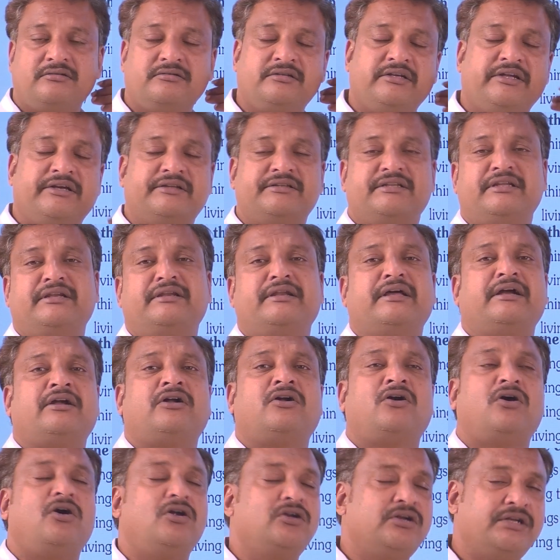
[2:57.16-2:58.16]
near the neck
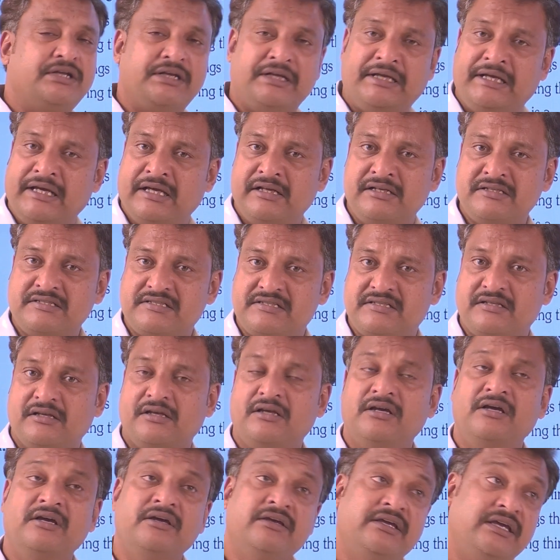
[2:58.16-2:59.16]
called
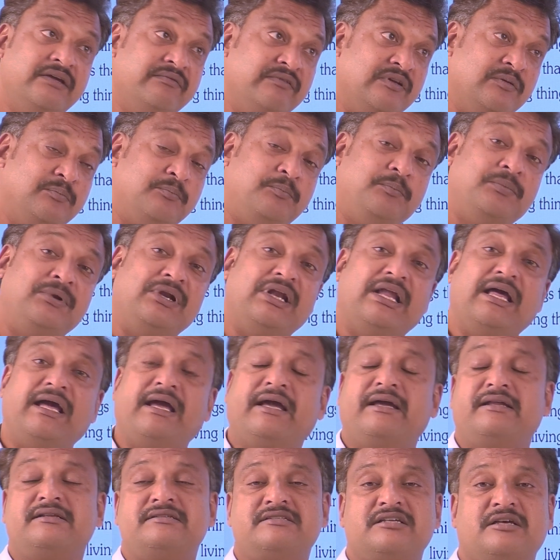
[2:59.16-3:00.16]
gills. Even
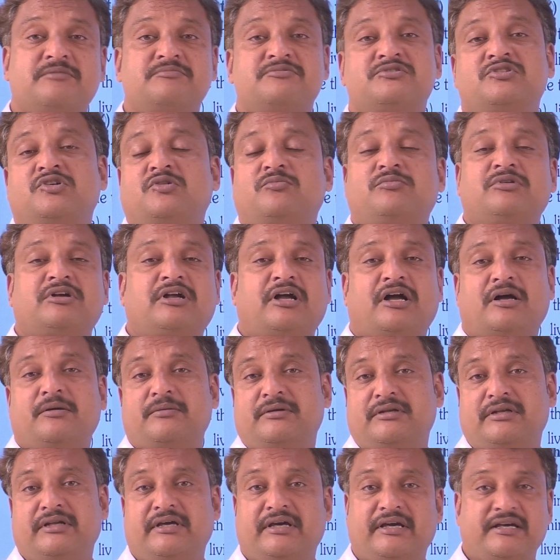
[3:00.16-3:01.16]
plants absorb
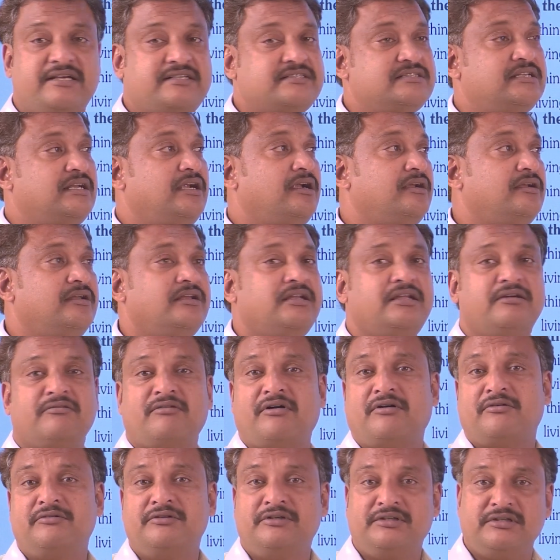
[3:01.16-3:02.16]
carbon dioxide and leave
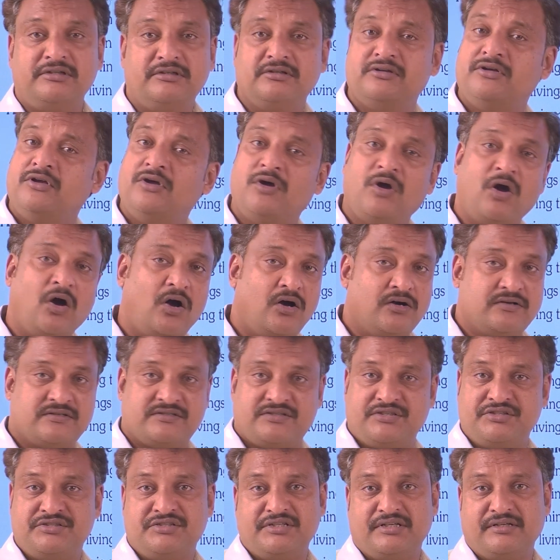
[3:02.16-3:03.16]
out
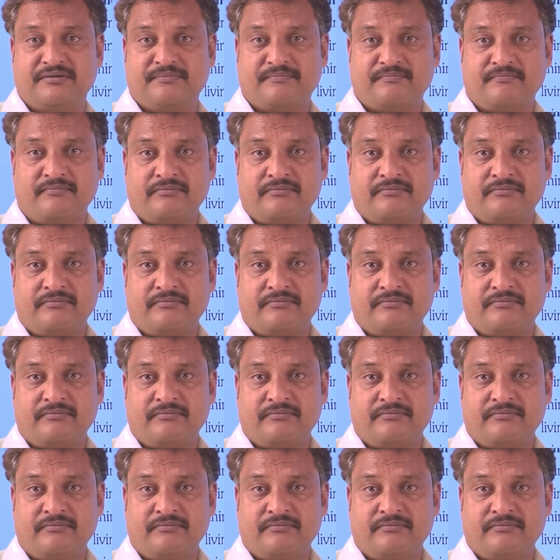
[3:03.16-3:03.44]
oxygen,